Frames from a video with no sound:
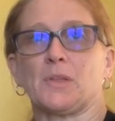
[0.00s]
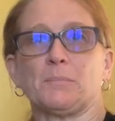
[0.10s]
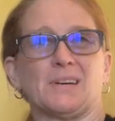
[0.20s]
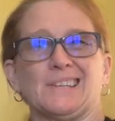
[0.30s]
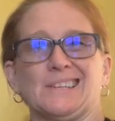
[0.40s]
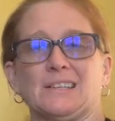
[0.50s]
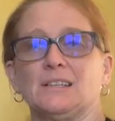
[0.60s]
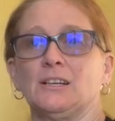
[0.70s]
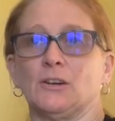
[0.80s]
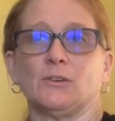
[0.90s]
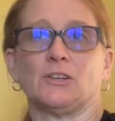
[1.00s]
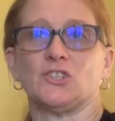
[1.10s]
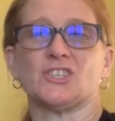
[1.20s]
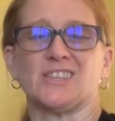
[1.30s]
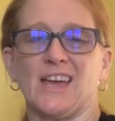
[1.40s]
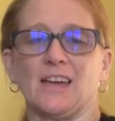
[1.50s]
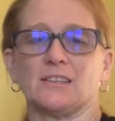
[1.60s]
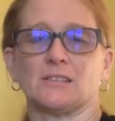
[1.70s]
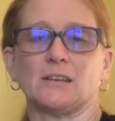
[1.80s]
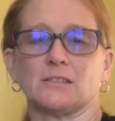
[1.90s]
But, it's just
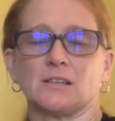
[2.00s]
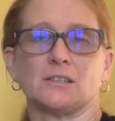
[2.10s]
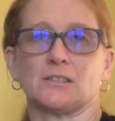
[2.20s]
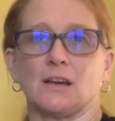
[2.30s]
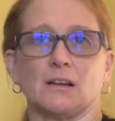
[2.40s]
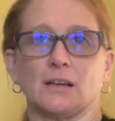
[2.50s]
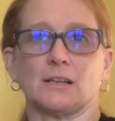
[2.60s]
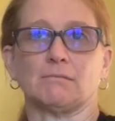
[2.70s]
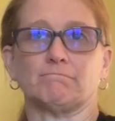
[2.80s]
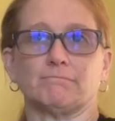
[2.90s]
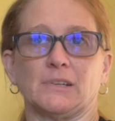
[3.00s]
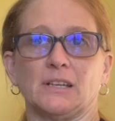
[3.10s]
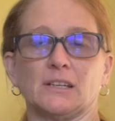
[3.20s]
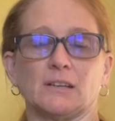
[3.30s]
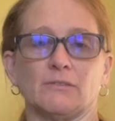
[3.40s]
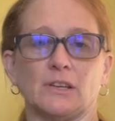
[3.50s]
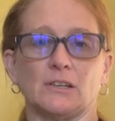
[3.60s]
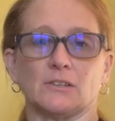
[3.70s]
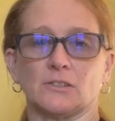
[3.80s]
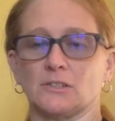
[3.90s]
that. It's just kind of like an
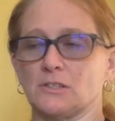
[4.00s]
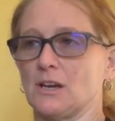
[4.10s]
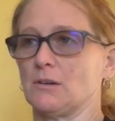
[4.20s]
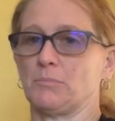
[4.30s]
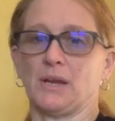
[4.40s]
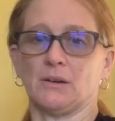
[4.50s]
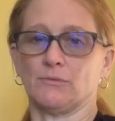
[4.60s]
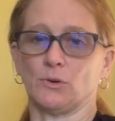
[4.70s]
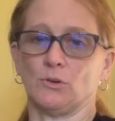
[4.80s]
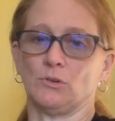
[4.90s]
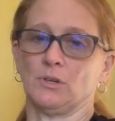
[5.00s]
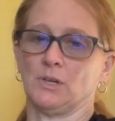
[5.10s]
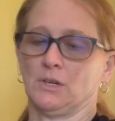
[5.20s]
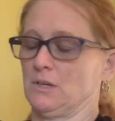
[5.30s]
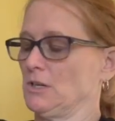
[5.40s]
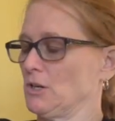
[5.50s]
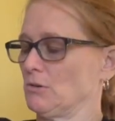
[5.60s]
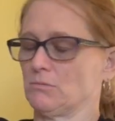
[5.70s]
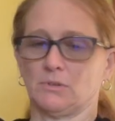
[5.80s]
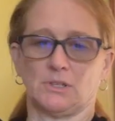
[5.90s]
inconvenience. It's not painful.
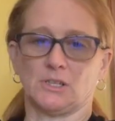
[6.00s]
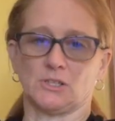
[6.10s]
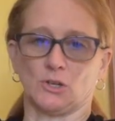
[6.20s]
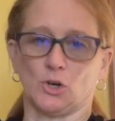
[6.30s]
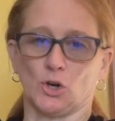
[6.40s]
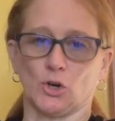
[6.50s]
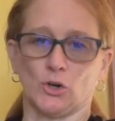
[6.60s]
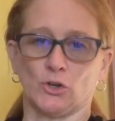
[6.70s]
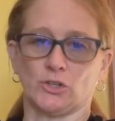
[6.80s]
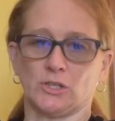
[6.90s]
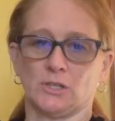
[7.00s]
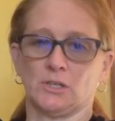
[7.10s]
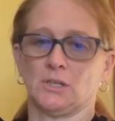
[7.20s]
It doesn't hurt.